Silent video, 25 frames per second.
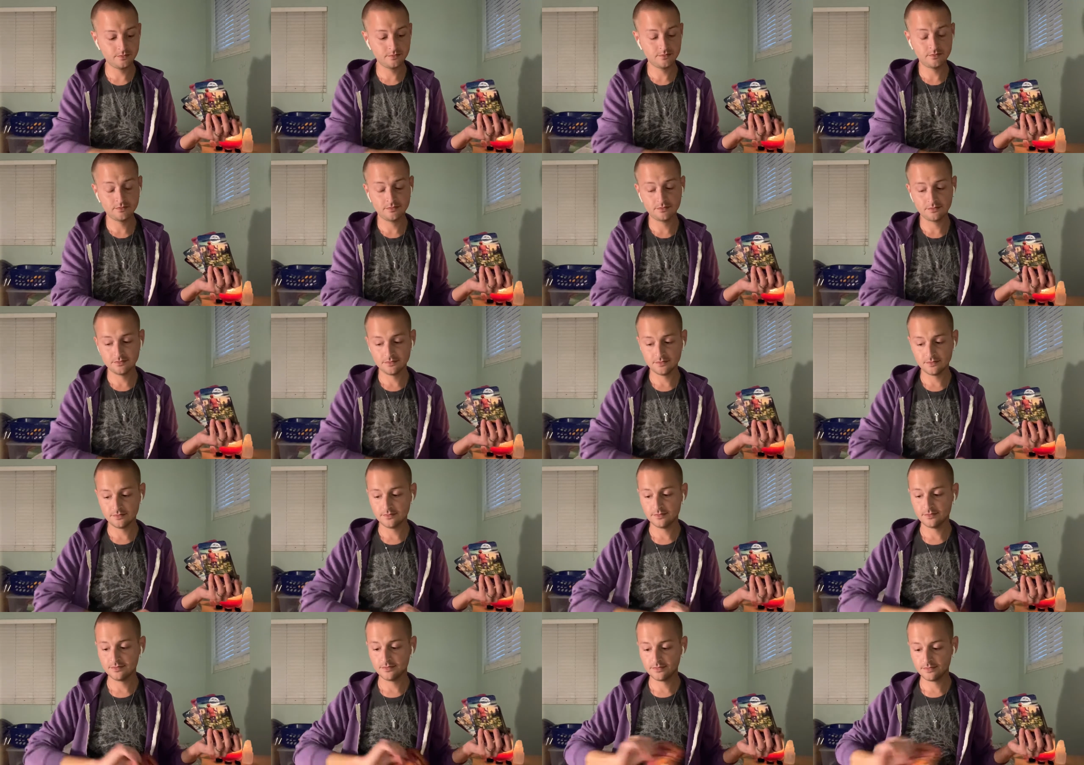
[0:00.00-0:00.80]

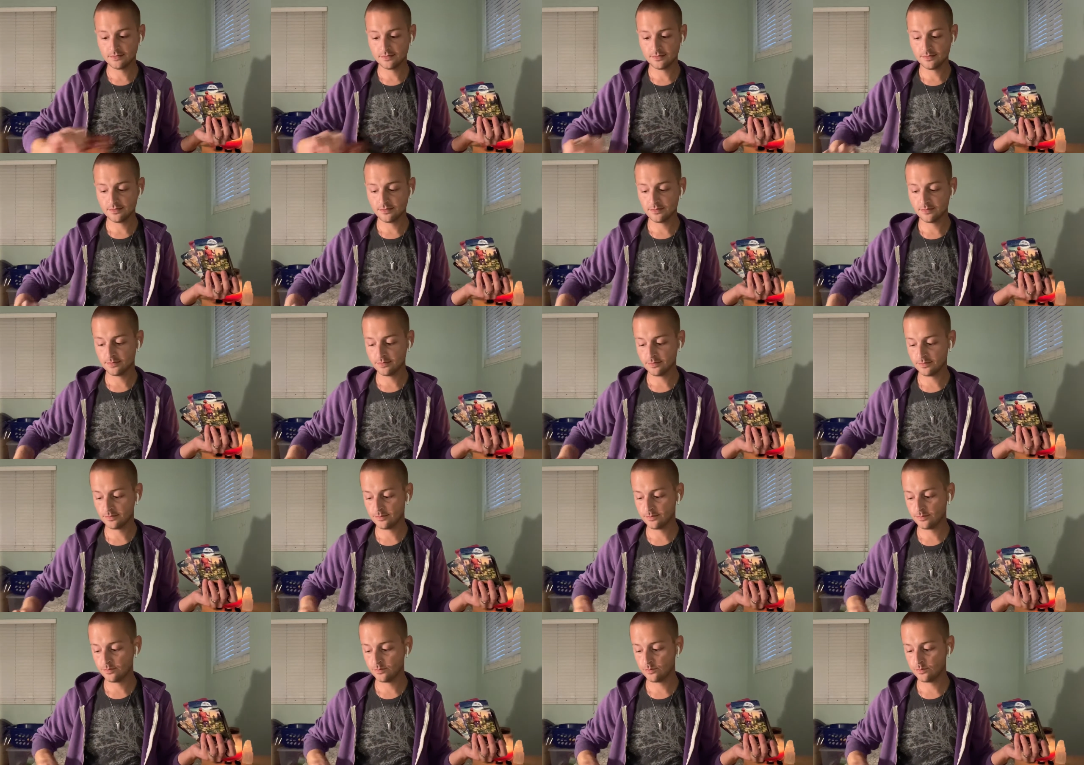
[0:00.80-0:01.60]

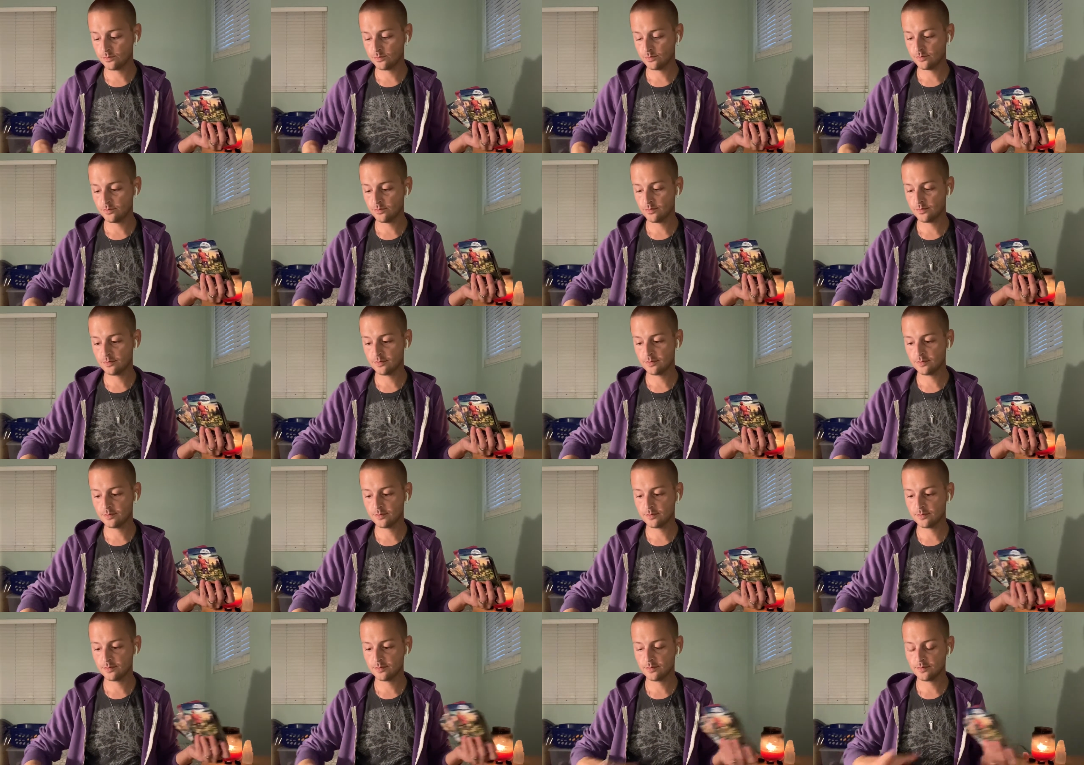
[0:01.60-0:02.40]
Nobody speaks.